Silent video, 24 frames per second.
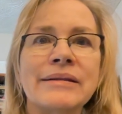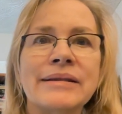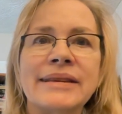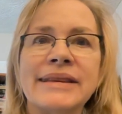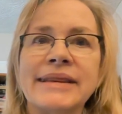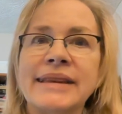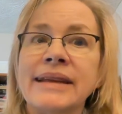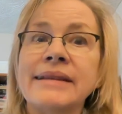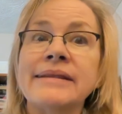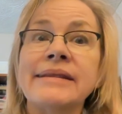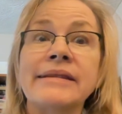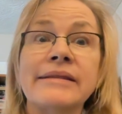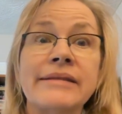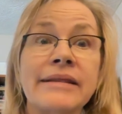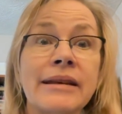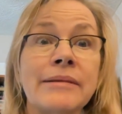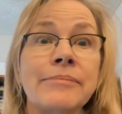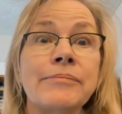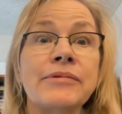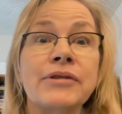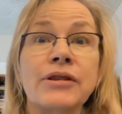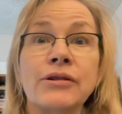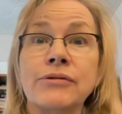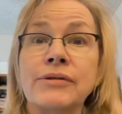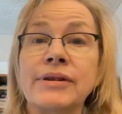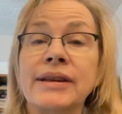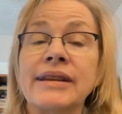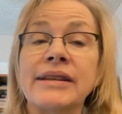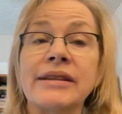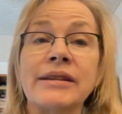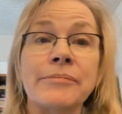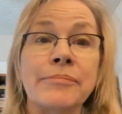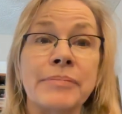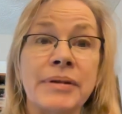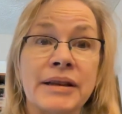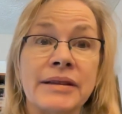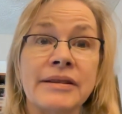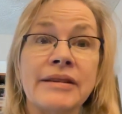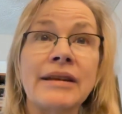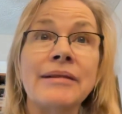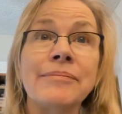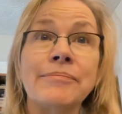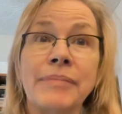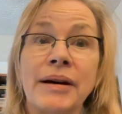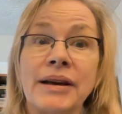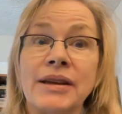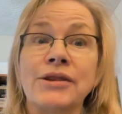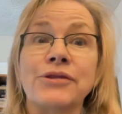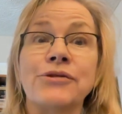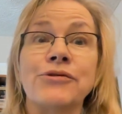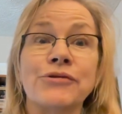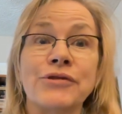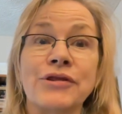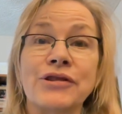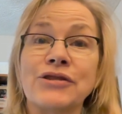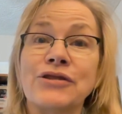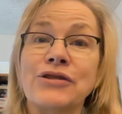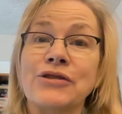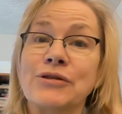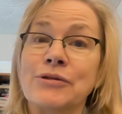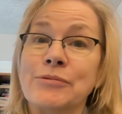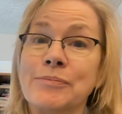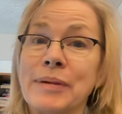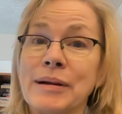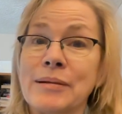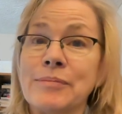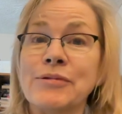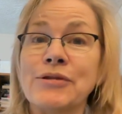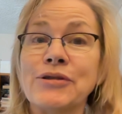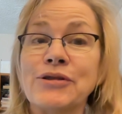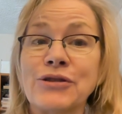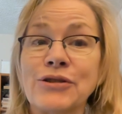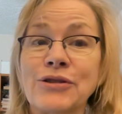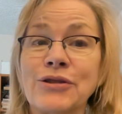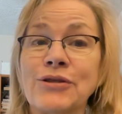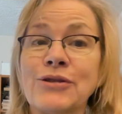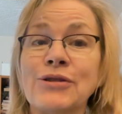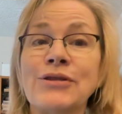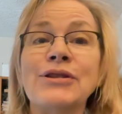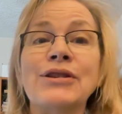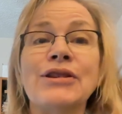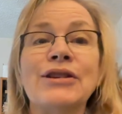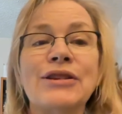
he ended up, though, getting picked up by a traditional publisher.